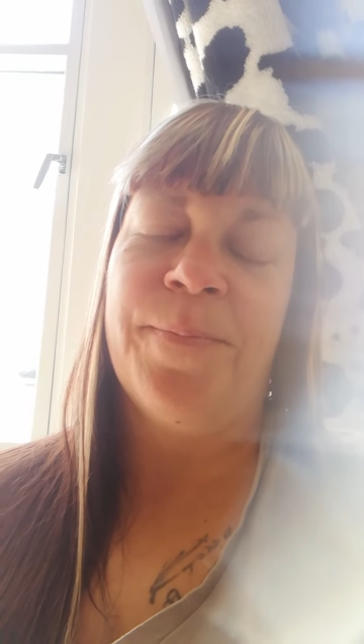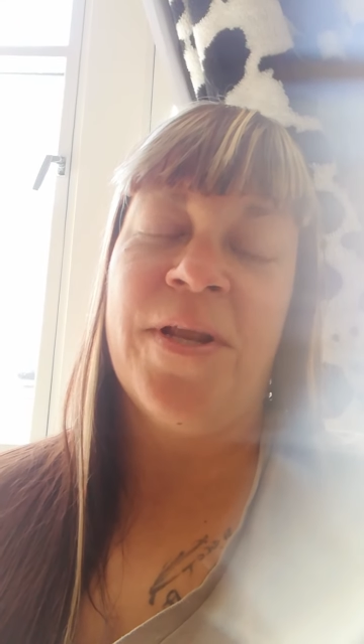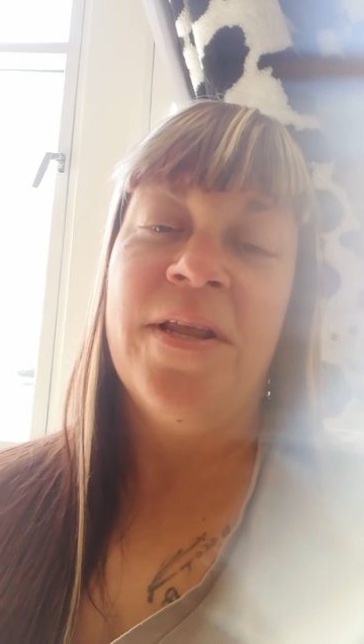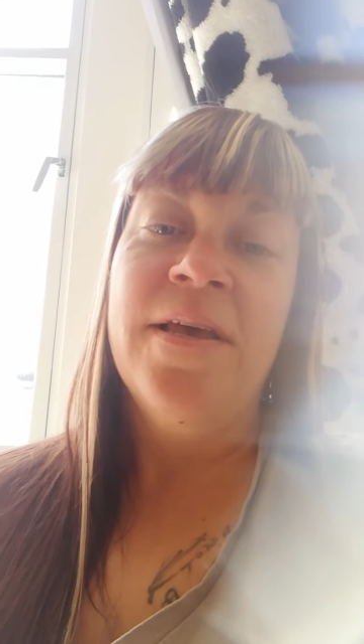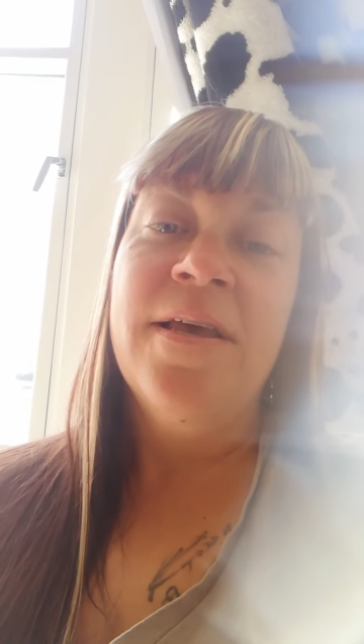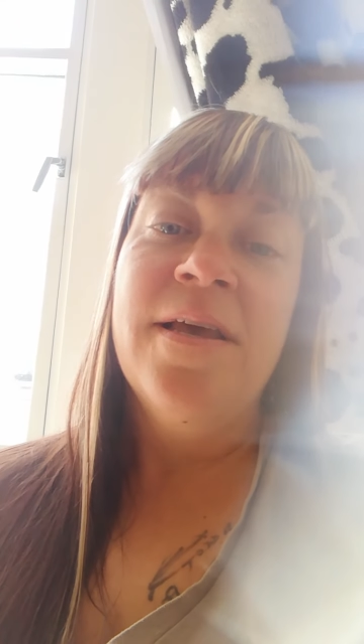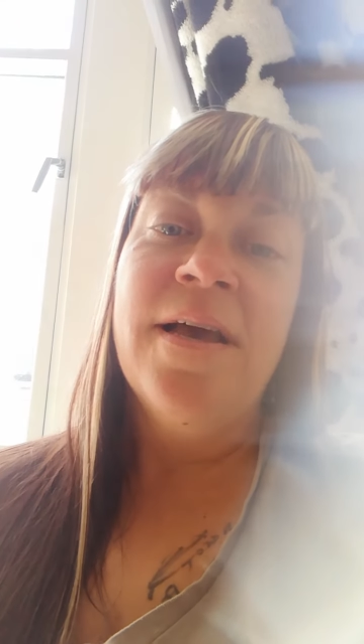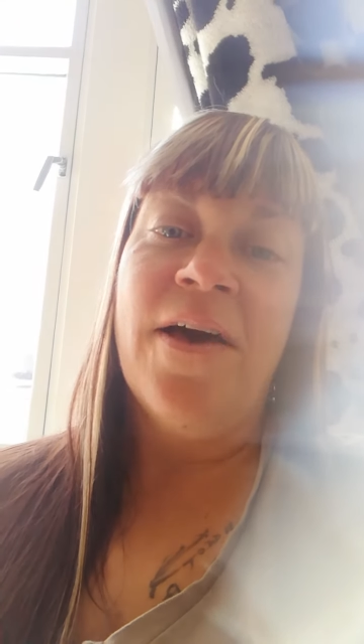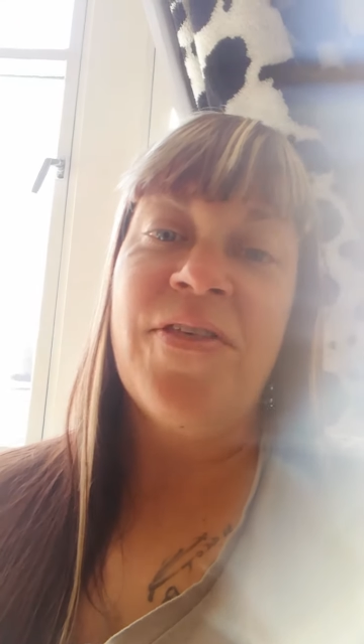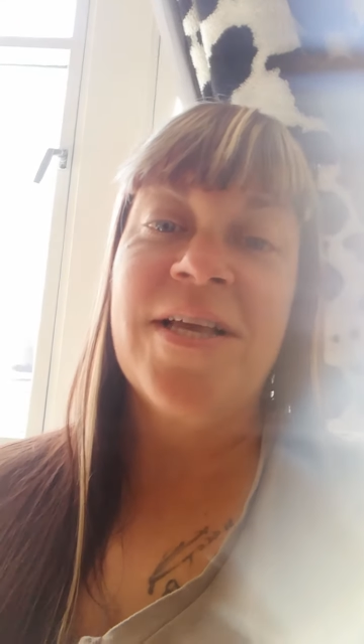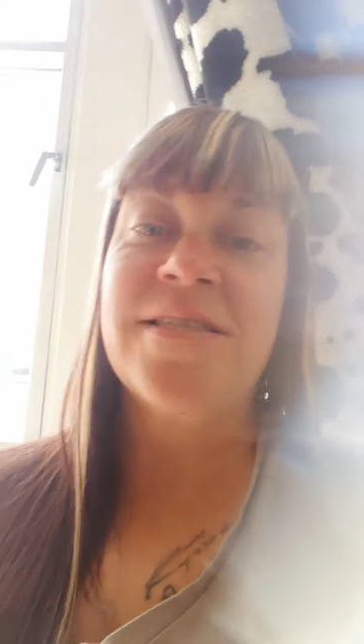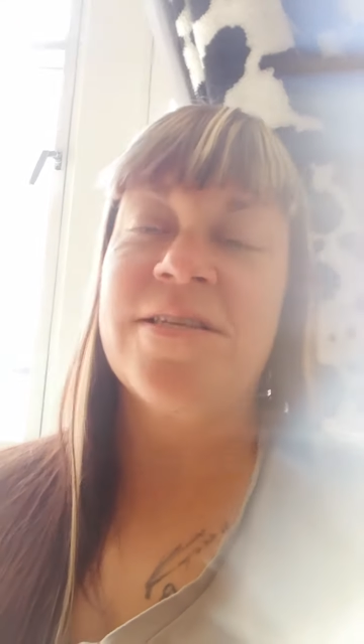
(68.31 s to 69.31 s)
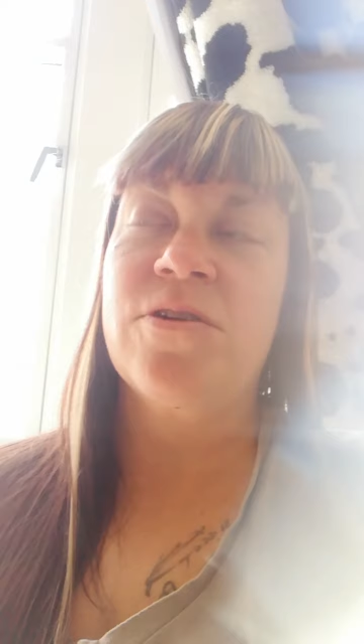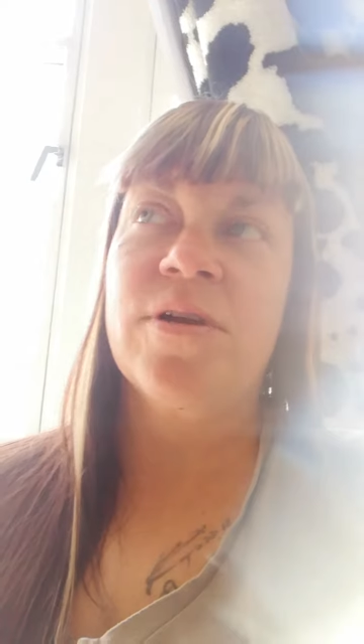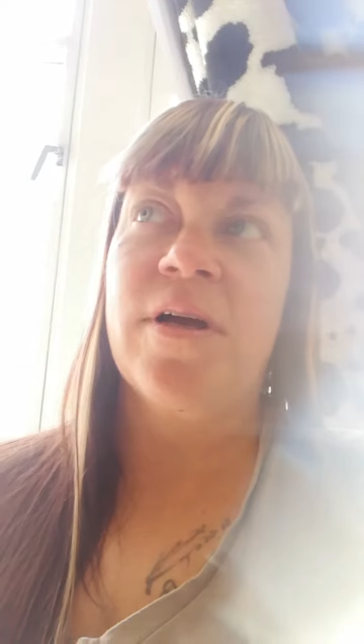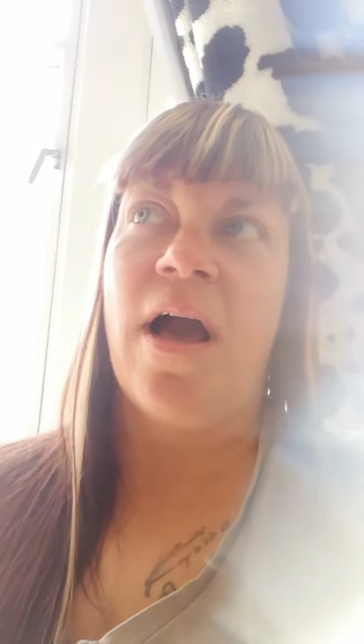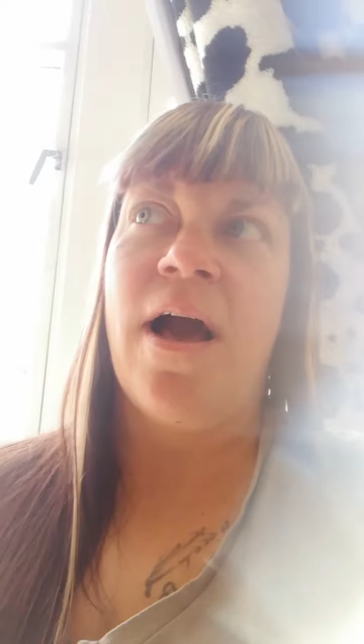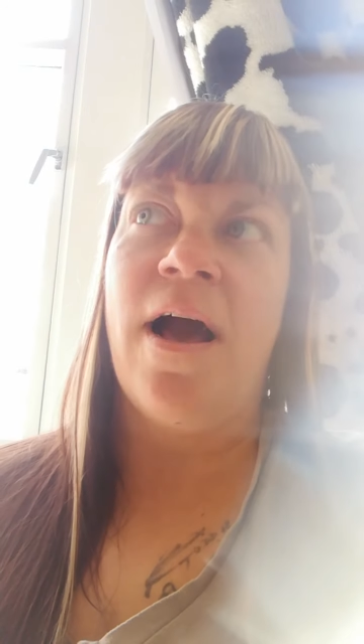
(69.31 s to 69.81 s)
But I think
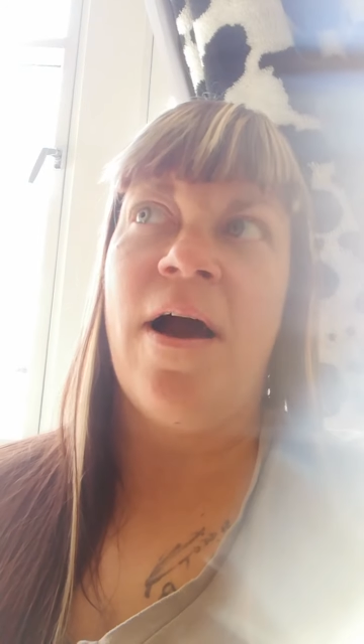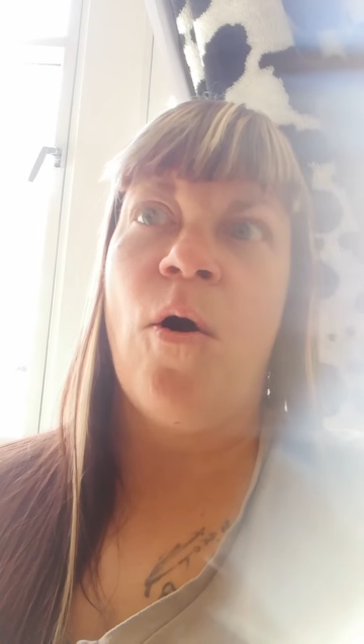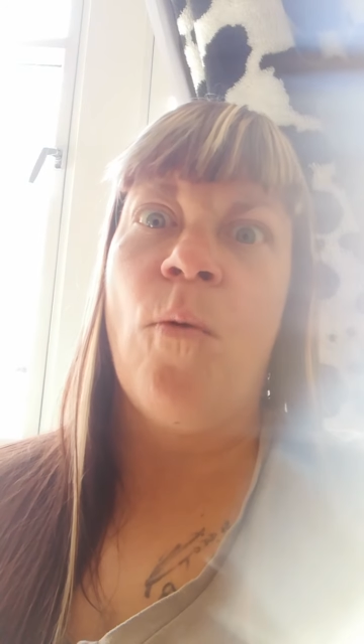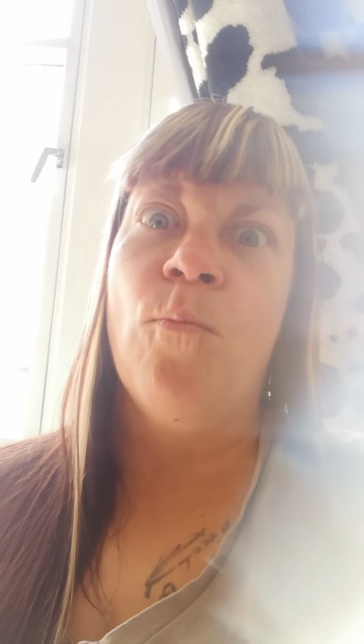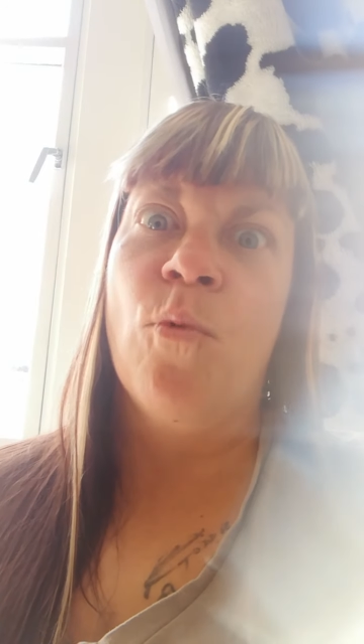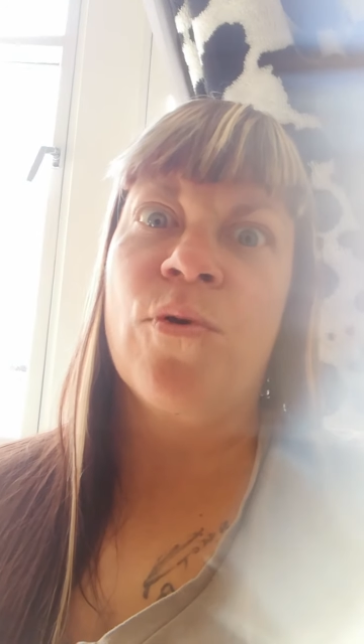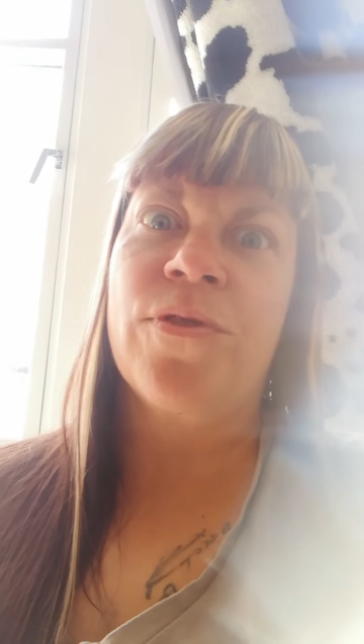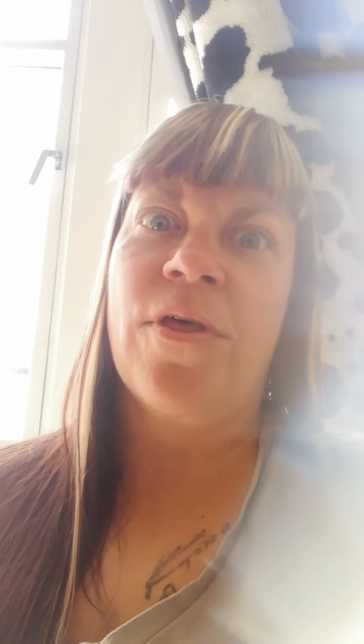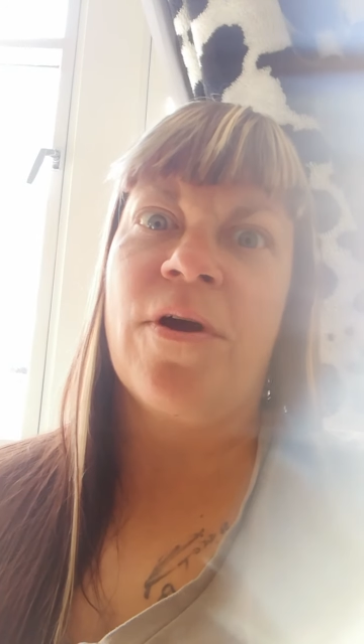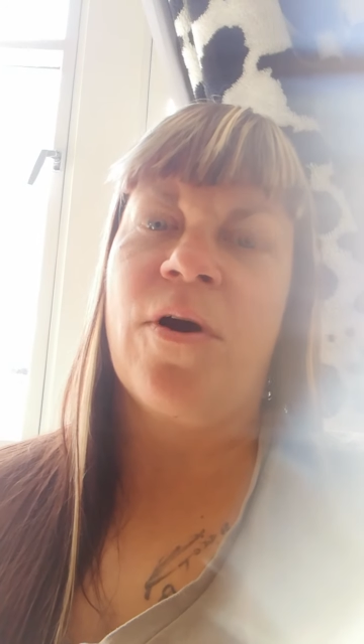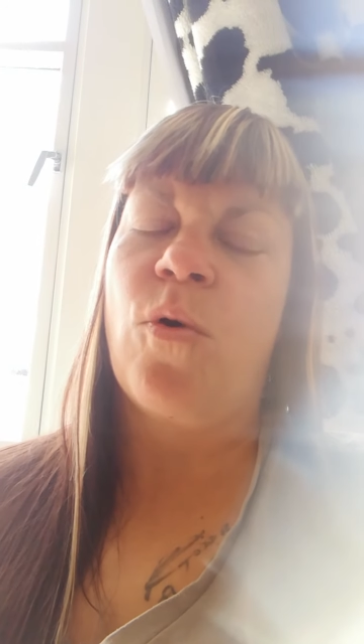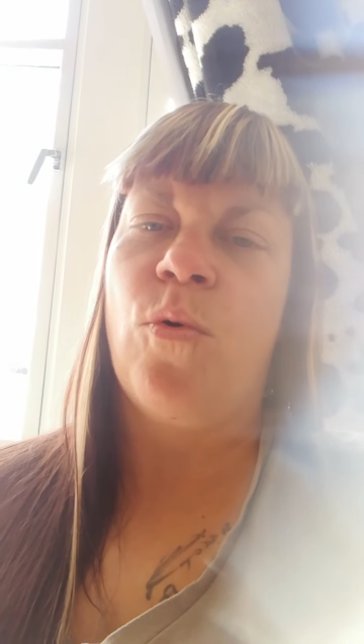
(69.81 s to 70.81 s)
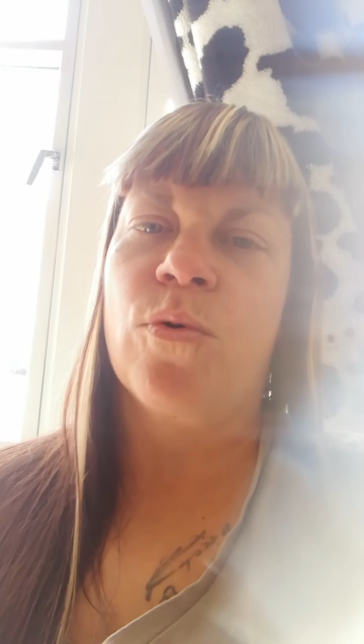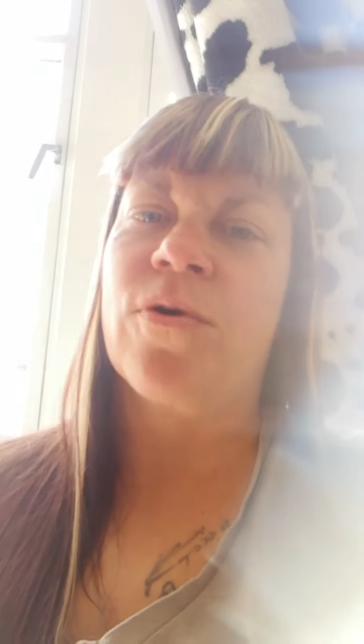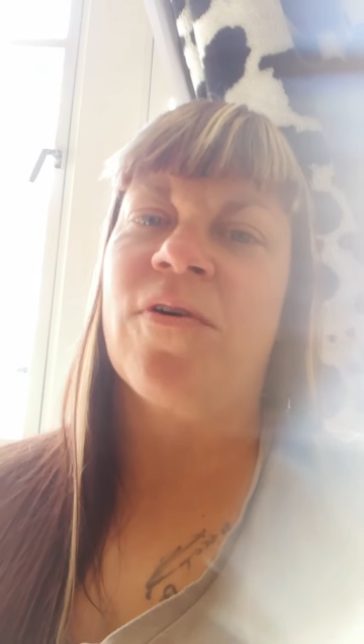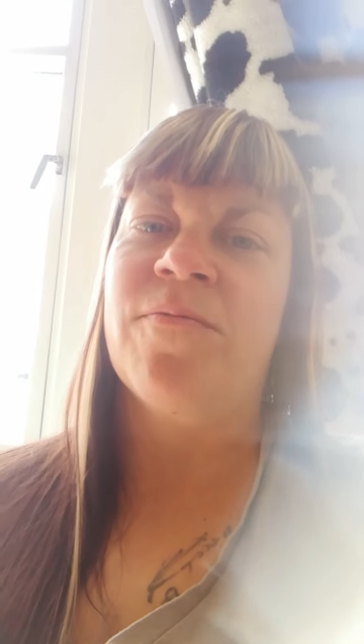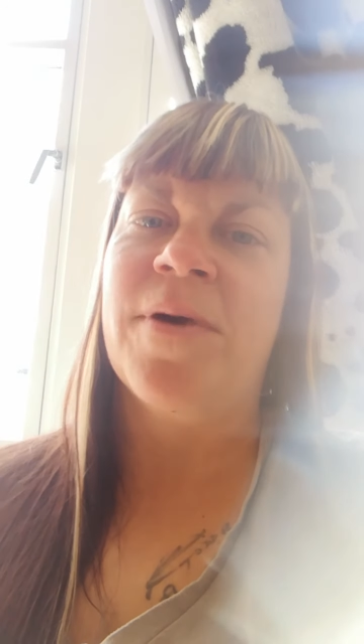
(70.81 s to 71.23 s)
considering more than a quarter of